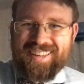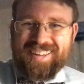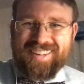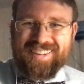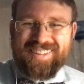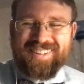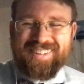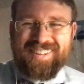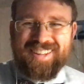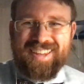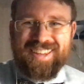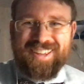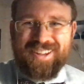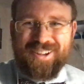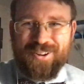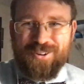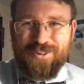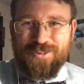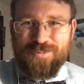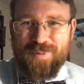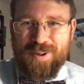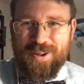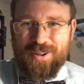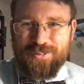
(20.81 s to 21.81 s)
Good day,
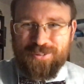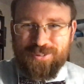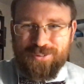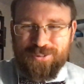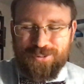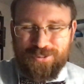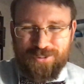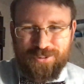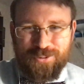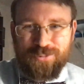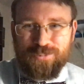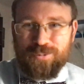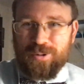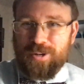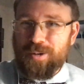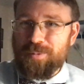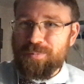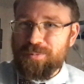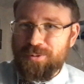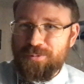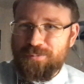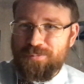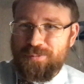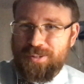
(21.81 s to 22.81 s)
Honors Biology students.
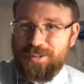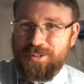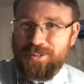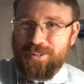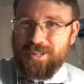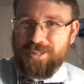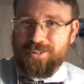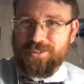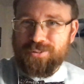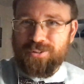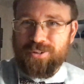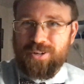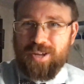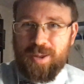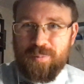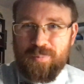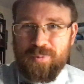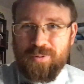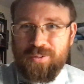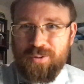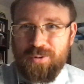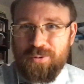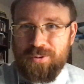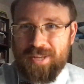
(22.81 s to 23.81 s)
Welcome to video lecture
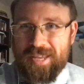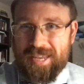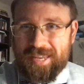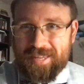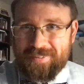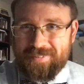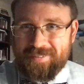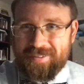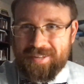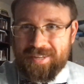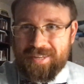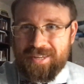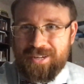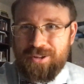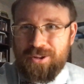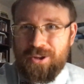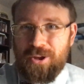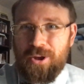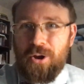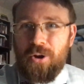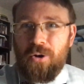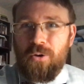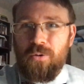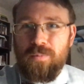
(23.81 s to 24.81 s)
episode 18.
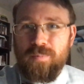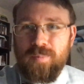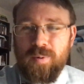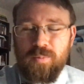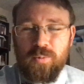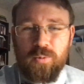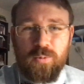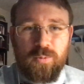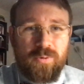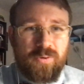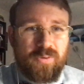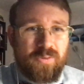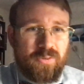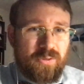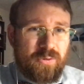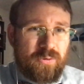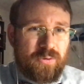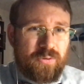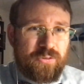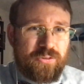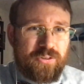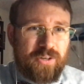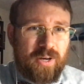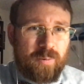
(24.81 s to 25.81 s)
Remember, we're still
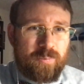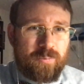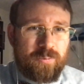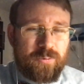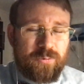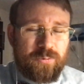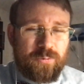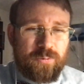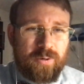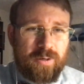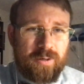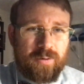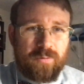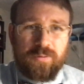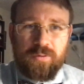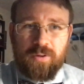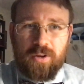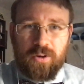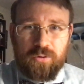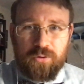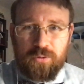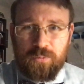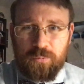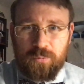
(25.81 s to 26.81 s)
in chapter 12,
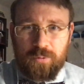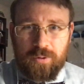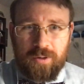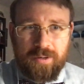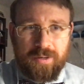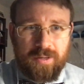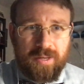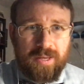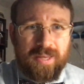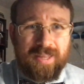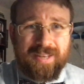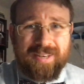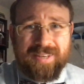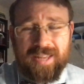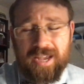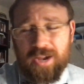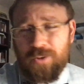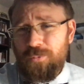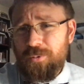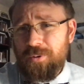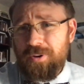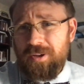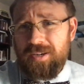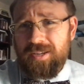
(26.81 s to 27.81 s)
section 1. Now
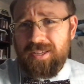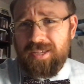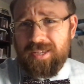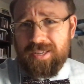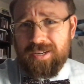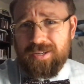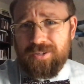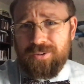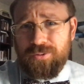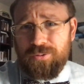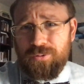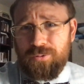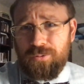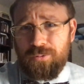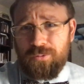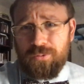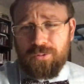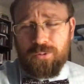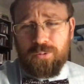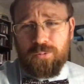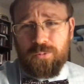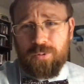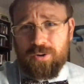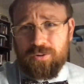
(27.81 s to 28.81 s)
we're going to get into
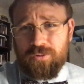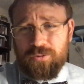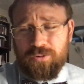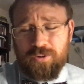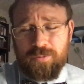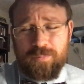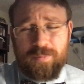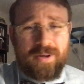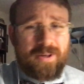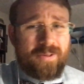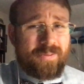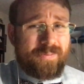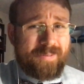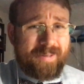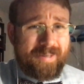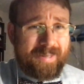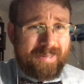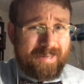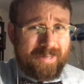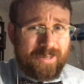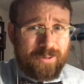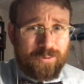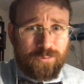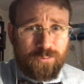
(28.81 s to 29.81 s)
the question about
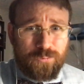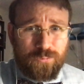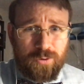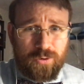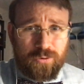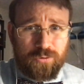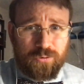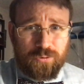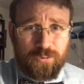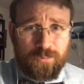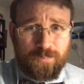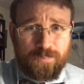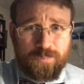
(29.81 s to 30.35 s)
DNA structure.